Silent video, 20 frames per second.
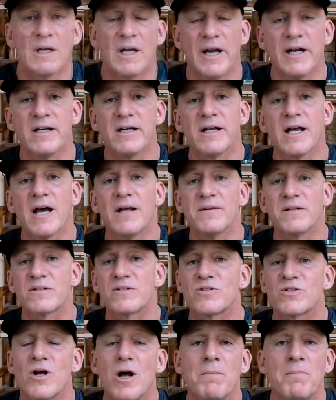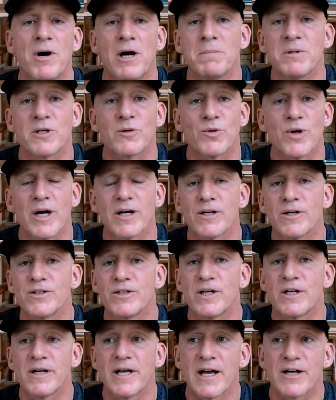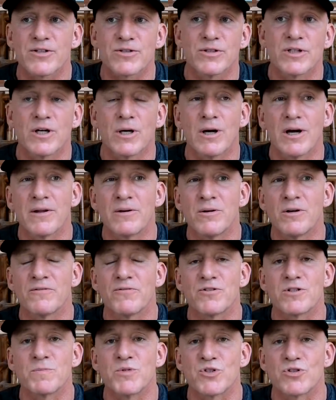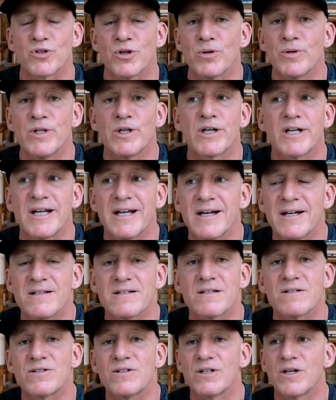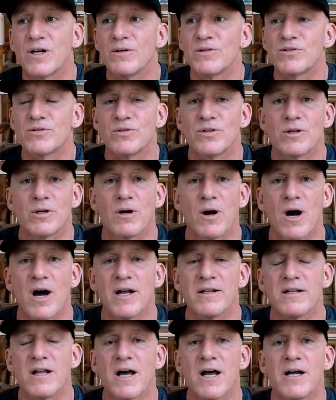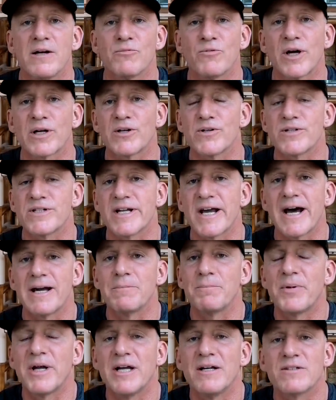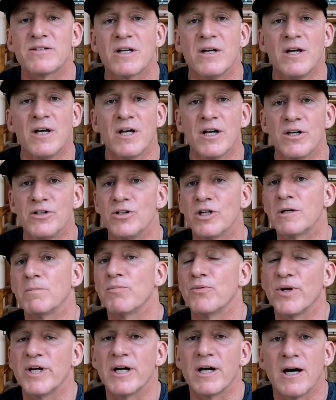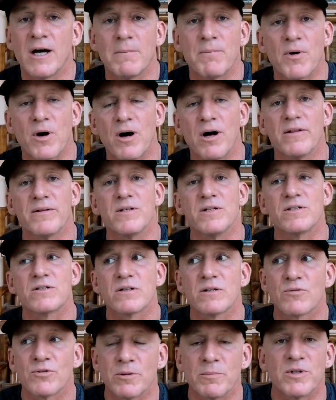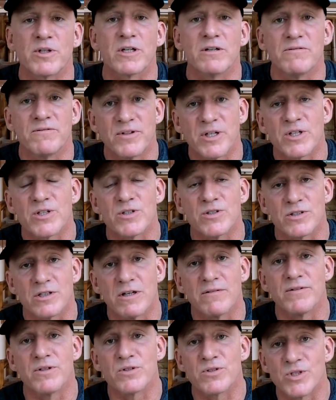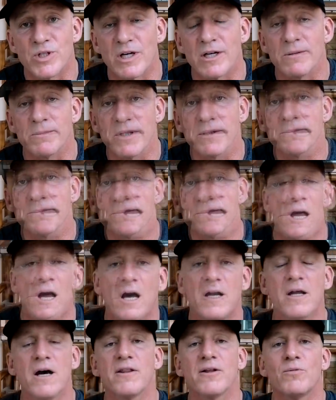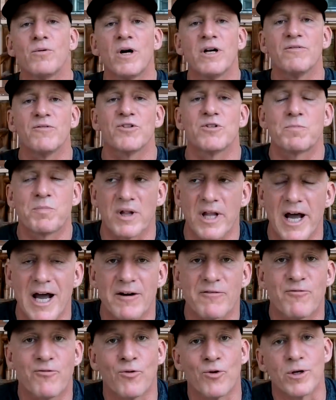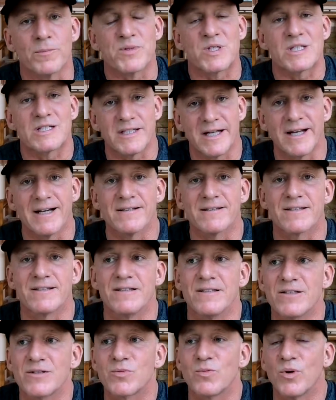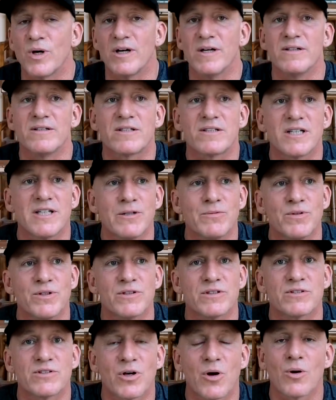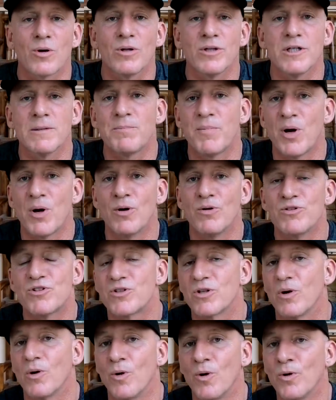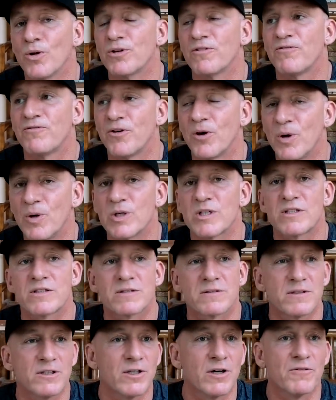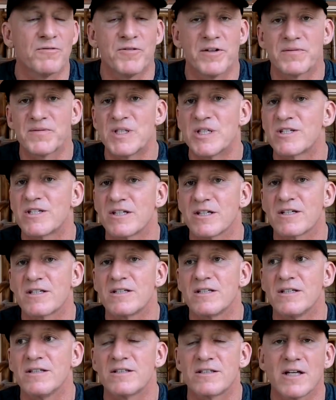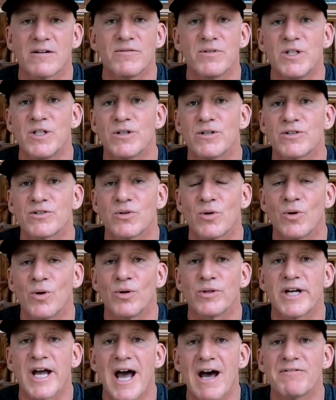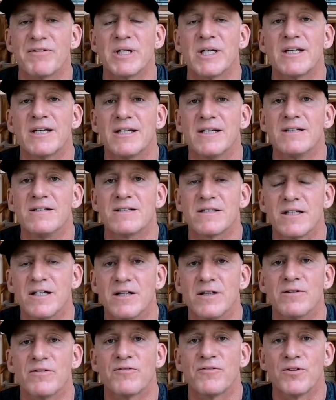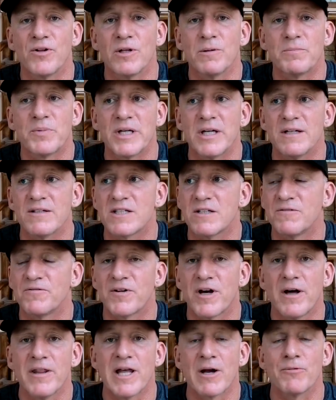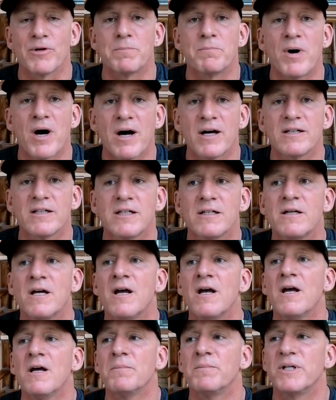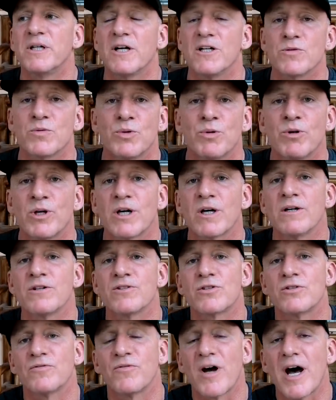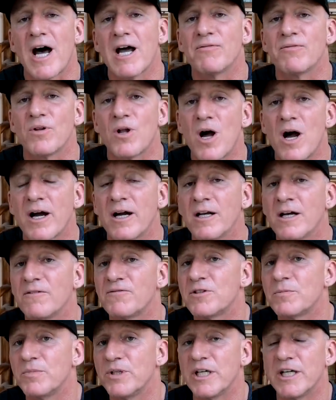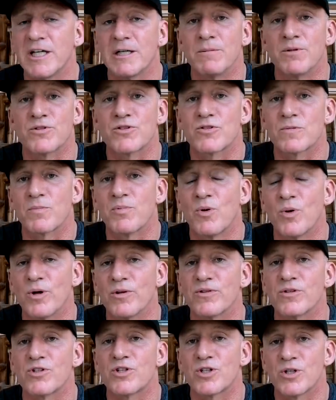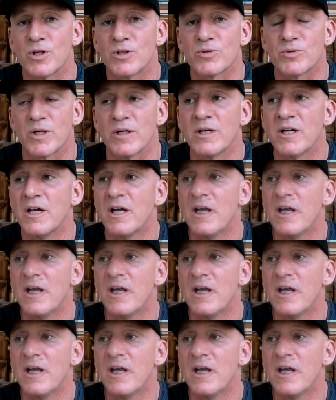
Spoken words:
And again, this is all public record. You can actually go, I don't know if it's Missouri or Kansas, you go to their online record database and you can bring up all these criminal convictions of this gentleman. Another one of his platform stances was he was totally opposed to older folks, 50, 60, 70 years old, having kids in the Philippines. He found that repugnant because we weren't going to survive long enough to be able to support the children.